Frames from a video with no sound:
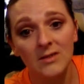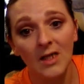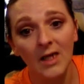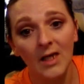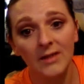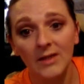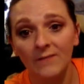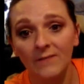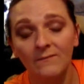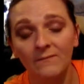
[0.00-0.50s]

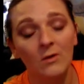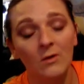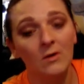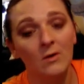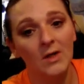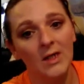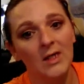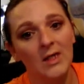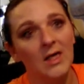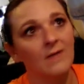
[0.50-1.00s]
like if you're
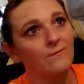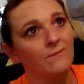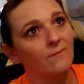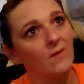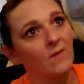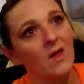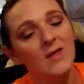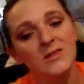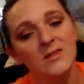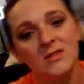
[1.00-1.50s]
in a
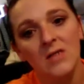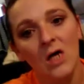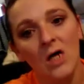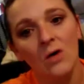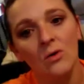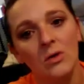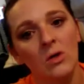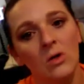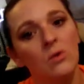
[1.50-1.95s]
flood zone